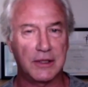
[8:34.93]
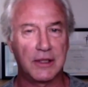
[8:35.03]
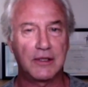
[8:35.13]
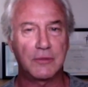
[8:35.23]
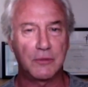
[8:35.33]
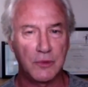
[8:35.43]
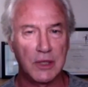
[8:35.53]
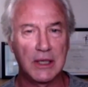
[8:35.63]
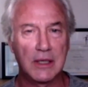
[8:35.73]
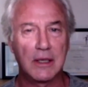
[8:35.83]
It's
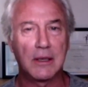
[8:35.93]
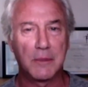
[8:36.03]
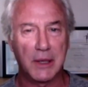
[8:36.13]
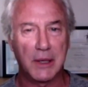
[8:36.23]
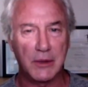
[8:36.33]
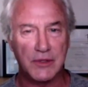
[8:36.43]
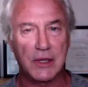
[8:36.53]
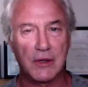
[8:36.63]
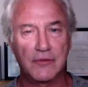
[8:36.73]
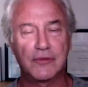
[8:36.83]
really about
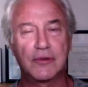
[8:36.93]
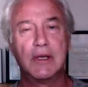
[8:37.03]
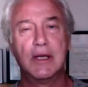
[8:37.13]
self,